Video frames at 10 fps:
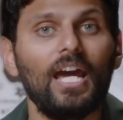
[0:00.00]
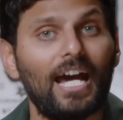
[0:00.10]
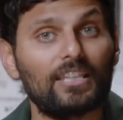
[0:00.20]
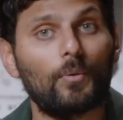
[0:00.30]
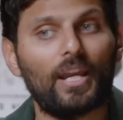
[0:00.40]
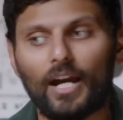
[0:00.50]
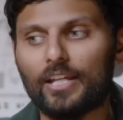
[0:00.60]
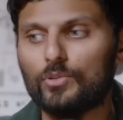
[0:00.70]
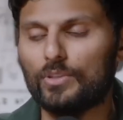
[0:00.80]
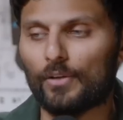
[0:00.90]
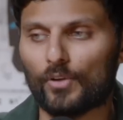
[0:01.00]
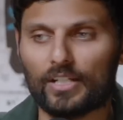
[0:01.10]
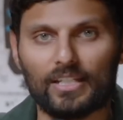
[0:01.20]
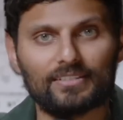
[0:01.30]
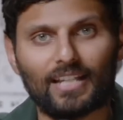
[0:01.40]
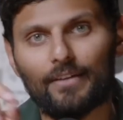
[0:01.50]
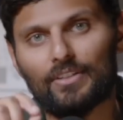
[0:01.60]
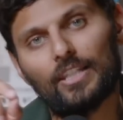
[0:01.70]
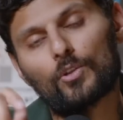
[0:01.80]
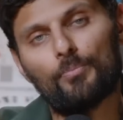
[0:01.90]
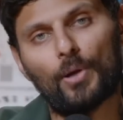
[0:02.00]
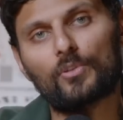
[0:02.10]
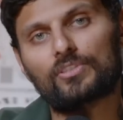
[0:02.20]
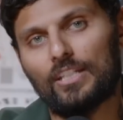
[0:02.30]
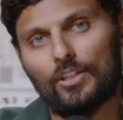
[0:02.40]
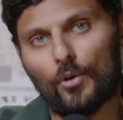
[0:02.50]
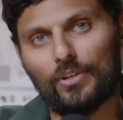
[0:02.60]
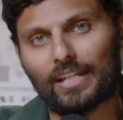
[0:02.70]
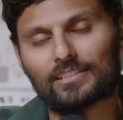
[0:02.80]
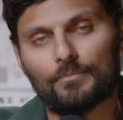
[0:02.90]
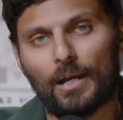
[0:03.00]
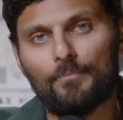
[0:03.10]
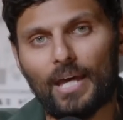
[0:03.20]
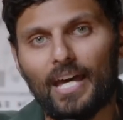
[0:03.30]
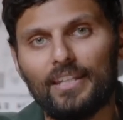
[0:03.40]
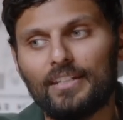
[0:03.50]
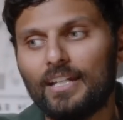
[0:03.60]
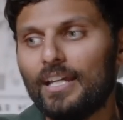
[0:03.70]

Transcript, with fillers: And the way I do that, Rangan, is I have a little post-it note next to my bed